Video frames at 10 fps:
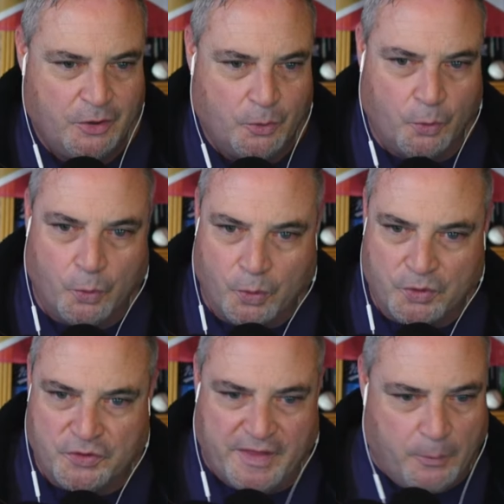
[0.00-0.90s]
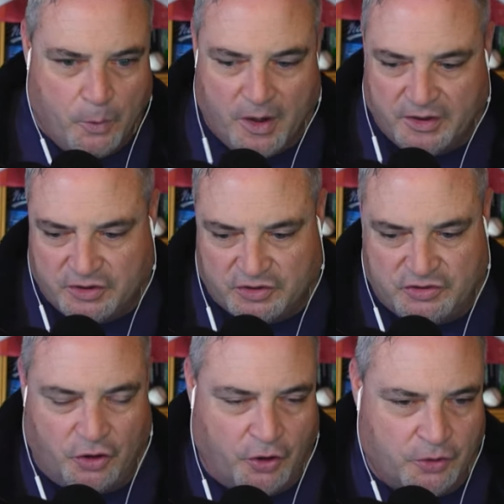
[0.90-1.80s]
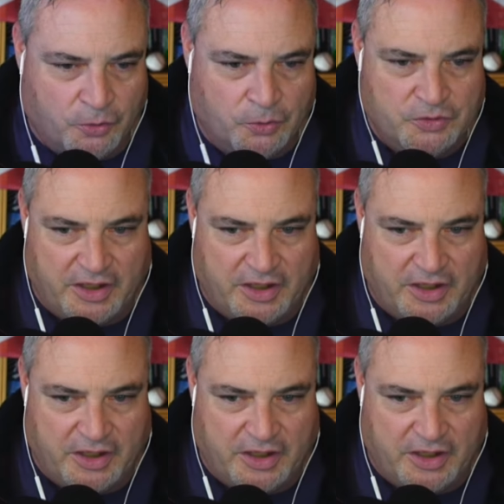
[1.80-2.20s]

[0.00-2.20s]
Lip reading: Or do they want Darnold